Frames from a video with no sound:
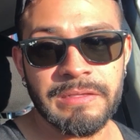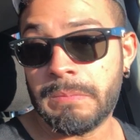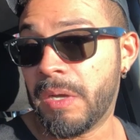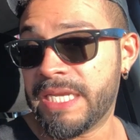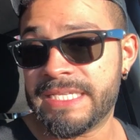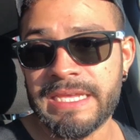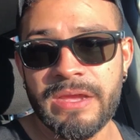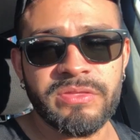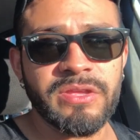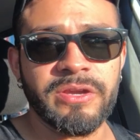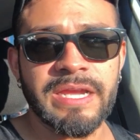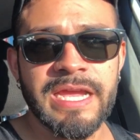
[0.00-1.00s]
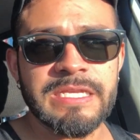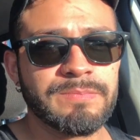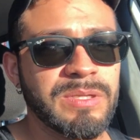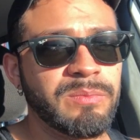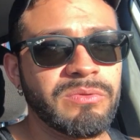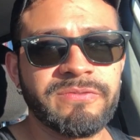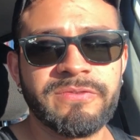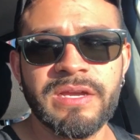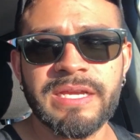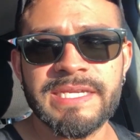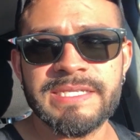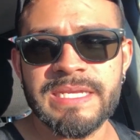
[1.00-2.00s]
Money's out there, guys. People are
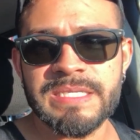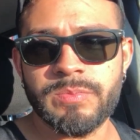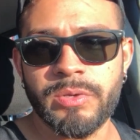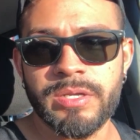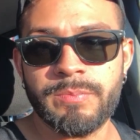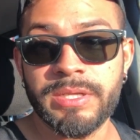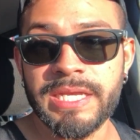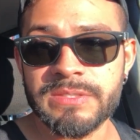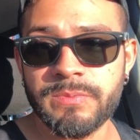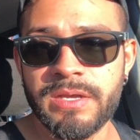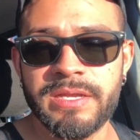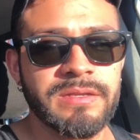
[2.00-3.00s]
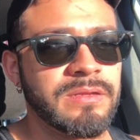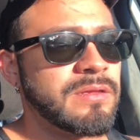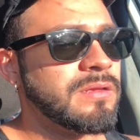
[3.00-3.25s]
fucking desperate. But guess what?